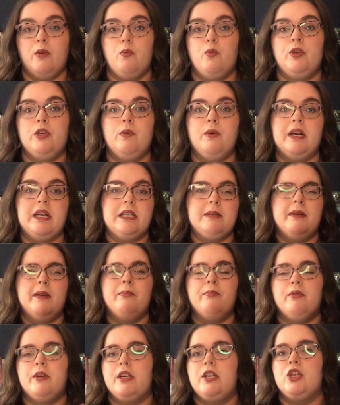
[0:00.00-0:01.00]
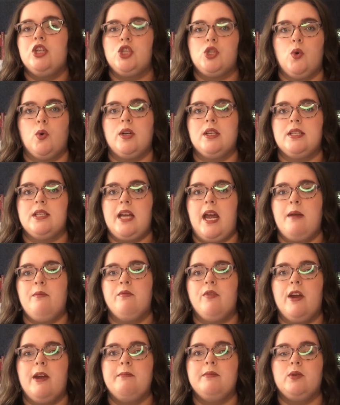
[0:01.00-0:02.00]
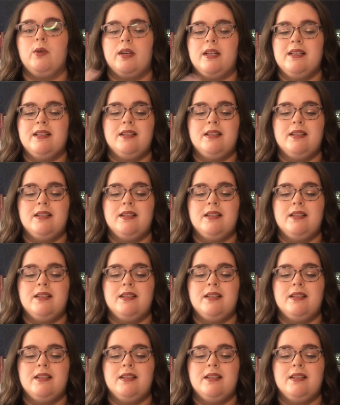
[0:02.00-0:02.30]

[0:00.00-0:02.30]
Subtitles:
you want it to be a pretty short time frame so it can